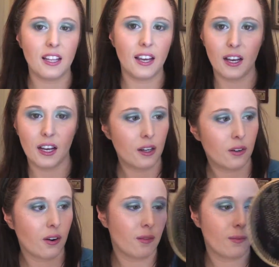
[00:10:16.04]
like a
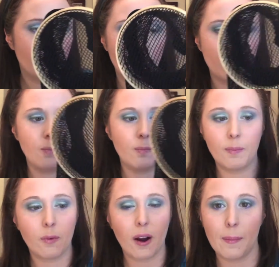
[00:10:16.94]

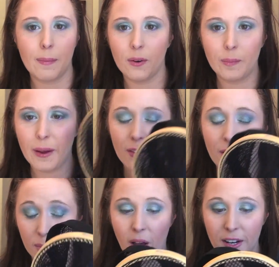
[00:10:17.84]
crappy old pair that
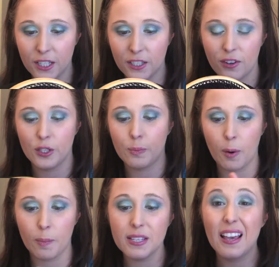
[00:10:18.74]
you bought just for this
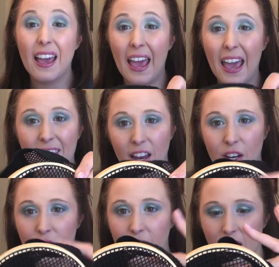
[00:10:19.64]
purpose, and then
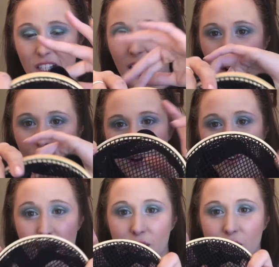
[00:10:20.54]
you could actually cut
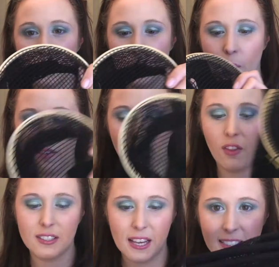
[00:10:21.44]
around it so you don't have all
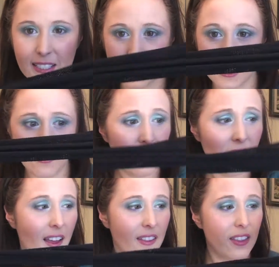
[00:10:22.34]
this excess stuff.
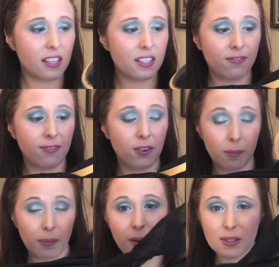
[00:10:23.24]
This for
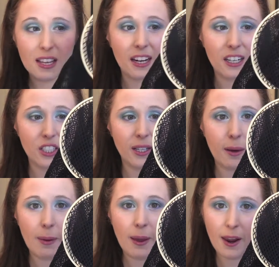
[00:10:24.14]
me was actually a
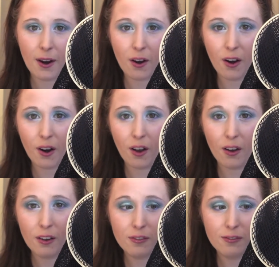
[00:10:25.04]
pair
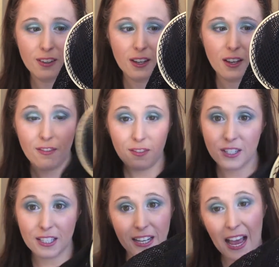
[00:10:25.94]
of
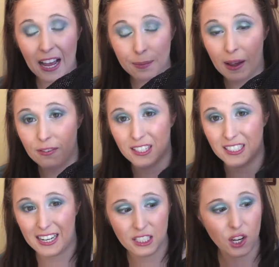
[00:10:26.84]
fishnets that I had to buy for a
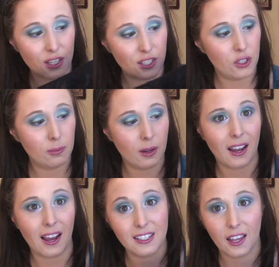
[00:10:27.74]
dance costume, and I
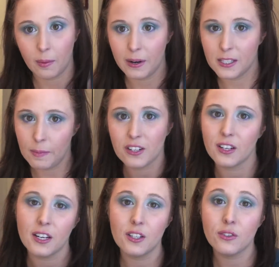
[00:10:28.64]
had to get them at a
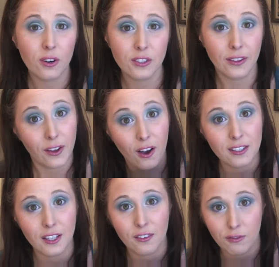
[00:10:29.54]
specialty store, so they
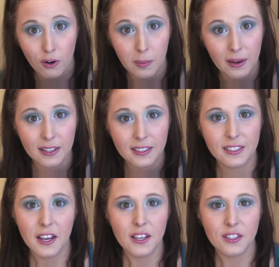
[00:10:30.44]
cost like 40 bucks.
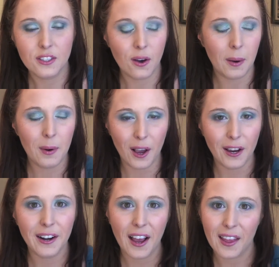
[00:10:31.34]
So I'm not
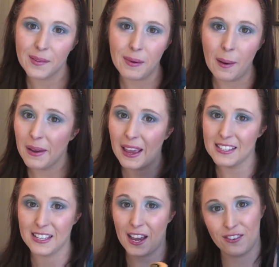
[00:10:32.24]
going to cut them up in case
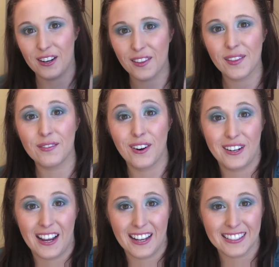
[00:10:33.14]
I ever need them for a
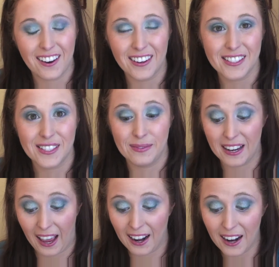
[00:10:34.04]
dance costume
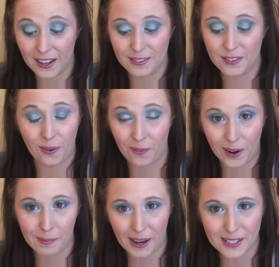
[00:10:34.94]
again. I don't want
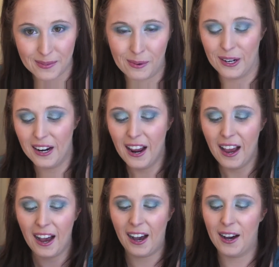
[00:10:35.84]
to buy some more.
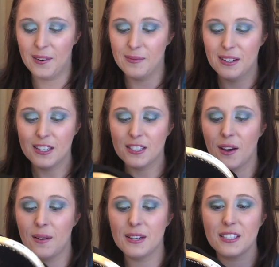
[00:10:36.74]
So
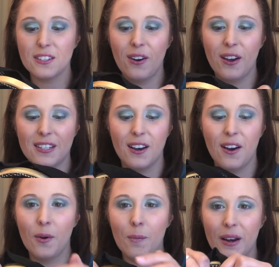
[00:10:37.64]
I'm just going to
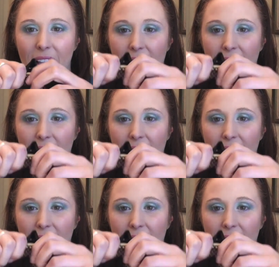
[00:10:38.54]
open it